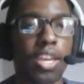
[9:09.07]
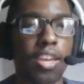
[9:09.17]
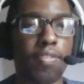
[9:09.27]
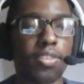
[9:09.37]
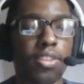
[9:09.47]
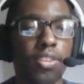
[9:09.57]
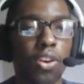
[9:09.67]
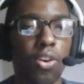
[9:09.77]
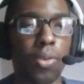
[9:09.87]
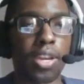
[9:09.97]
If you did, as
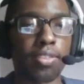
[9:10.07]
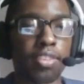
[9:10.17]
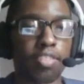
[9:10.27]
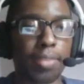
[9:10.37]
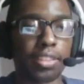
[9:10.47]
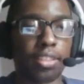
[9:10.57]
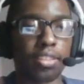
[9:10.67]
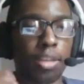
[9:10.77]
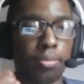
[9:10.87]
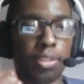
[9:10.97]
always, smack the
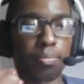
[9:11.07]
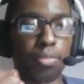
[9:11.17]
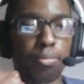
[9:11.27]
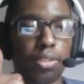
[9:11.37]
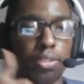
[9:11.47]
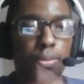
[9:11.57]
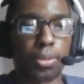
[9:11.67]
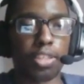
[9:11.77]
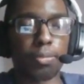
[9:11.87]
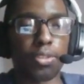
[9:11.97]
thumbs up button because we're
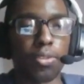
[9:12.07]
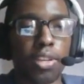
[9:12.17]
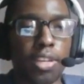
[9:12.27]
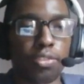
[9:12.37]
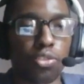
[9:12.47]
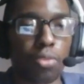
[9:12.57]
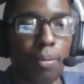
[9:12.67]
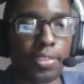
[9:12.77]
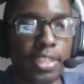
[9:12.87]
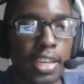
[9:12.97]
gonna keep going, and subscribe
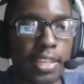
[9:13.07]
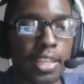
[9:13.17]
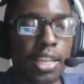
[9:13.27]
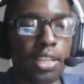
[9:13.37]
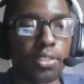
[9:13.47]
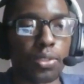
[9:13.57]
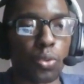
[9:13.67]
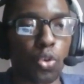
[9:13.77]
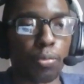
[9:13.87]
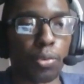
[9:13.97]
once again to
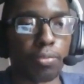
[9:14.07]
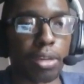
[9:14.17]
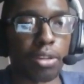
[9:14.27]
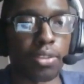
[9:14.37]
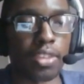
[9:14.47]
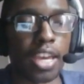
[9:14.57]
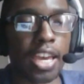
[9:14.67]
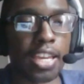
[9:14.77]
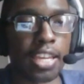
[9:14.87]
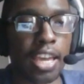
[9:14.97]
Corporal Spiders,
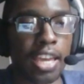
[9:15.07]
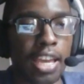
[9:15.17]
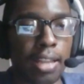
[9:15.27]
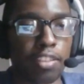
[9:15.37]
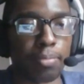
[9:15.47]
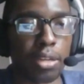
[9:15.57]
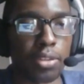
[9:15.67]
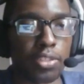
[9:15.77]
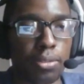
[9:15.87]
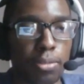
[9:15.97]
aka Alex
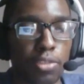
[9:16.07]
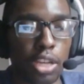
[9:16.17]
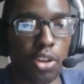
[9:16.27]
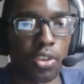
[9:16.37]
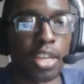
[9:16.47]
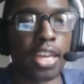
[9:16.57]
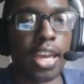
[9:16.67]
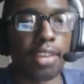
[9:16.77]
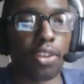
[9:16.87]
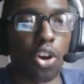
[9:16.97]
Spiders YouTube channel.
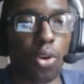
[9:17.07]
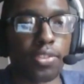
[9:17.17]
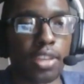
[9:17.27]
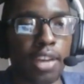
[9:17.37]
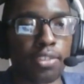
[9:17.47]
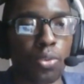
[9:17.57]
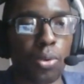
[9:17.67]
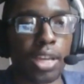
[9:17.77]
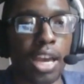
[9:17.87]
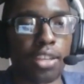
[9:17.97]
As always guys, I'm
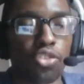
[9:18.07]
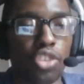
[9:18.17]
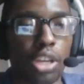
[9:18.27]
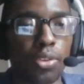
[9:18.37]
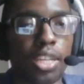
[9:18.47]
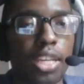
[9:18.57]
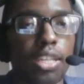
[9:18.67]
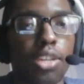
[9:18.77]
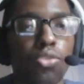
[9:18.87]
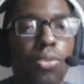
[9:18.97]
going to add this channel in
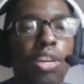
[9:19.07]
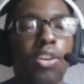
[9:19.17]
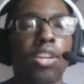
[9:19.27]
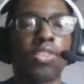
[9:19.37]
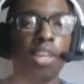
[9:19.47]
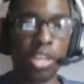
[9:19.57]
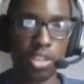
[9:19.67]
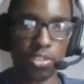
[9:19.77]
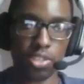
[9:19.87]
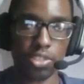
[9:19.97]
the usual areas,
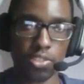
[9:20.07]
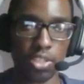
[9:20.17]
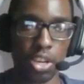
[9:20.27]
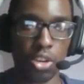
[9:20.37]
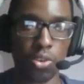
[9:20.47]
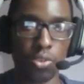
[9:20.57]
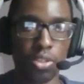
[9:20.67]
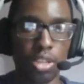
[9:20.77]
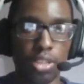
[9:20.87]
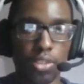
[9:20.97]
DCO,
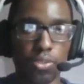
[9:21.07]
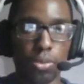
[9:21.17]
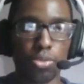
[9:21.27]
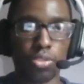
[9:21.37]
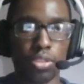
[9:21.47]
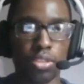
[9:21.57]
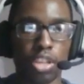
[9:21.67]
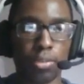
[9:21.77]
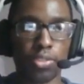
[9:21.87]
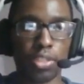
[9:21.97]
in the description,
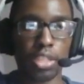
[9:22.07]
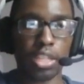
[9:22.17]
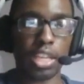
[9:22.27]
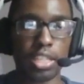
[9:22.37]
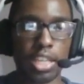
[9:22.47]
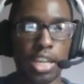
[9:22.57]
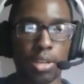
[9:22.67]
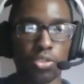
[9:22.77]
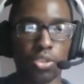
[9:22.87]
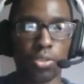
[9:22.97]
comments, and the
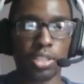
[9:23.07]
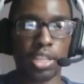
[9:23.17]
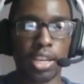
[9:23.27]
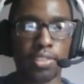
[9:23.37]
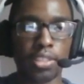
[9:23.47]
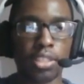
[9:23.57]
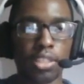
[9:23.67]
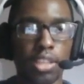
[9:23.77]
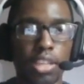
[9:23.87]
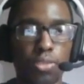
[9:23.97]
outro. And guys,
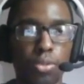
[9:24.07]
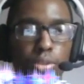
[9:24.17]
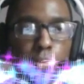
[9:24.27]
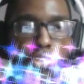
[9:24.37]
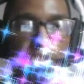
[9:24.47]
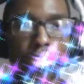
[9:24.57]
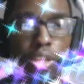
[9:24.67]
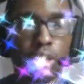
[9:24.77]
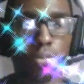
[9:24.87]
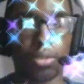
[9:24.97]
if you are new to my channel
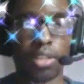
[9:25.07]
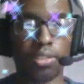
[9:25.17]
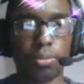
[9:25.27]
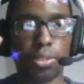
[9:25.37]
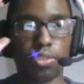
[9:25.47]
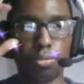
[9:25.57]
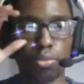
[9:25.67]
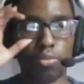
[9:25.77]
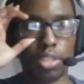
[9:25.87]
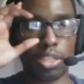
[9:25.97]
otherwise and want to see
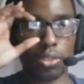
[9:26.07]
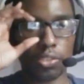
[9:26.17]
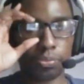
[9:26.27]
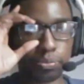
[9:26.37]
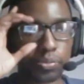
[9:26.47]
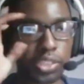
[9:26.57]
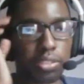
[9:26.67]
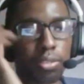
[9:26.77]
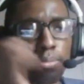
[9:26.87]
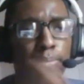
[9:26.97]
more videos,
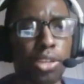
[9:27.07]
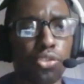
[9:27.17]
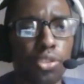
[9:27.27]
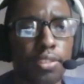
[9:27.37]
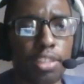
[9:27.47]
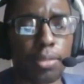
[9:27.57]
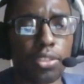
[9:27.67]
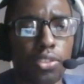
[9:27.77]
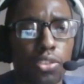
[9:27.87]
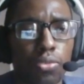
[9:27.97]
make sure you take a minute
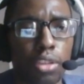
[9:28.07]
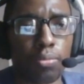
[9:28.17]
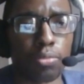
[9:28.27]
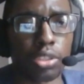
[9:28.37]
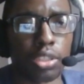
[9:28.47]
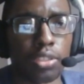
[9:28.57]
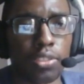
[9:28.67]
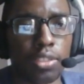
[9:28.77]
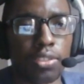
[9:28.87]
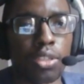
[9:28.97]
to subscribe for more
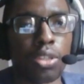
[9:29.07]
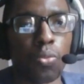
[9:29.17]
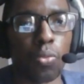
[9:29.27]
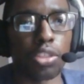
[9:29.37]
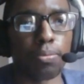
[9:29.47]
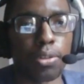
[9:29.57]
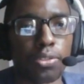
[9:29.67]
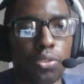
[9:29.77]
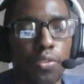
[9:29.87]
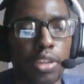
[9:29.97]
content with
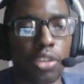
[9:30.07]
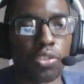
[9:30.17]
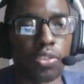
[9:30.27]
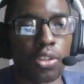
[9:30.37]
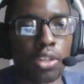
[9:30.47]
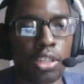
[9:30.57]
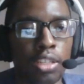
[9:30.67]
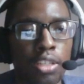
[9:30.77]
post notifications on.